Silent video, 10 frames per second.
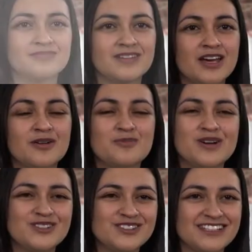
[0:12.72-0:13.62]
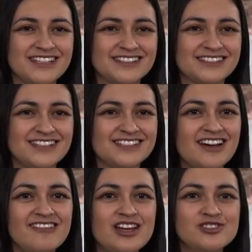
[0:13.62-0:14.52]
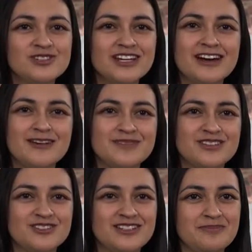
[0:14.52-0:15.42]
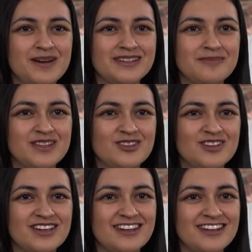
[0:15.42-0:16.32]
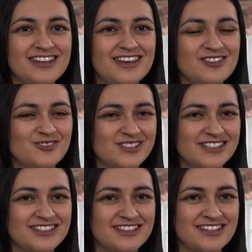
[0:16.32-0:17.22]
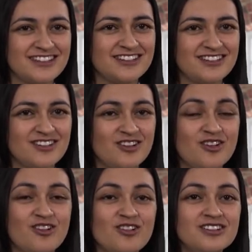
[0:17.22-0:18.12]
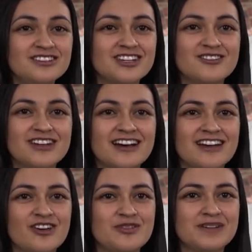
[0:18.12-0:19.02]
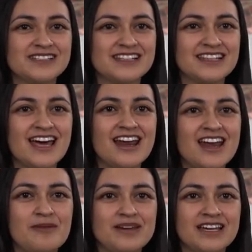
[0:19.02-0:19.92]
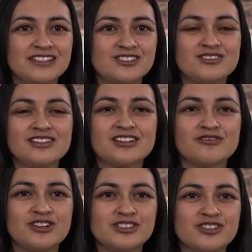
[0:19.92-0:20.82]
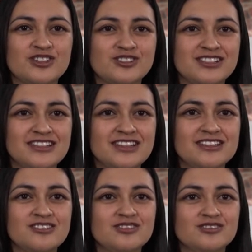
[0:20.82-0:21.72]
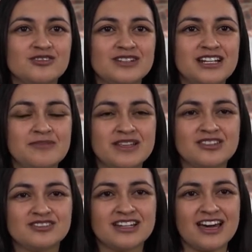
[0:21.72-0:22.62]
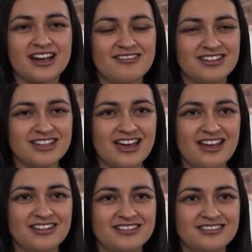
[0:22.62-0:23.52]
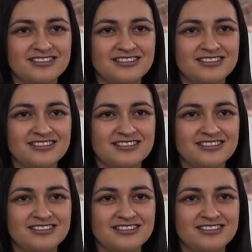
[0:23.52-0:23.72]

Hello, my name is Julie Jaramillo from the Engineering Department of HUESKER Synthetic. Today, it gives me great pleasure to present to you the geosynthetic application for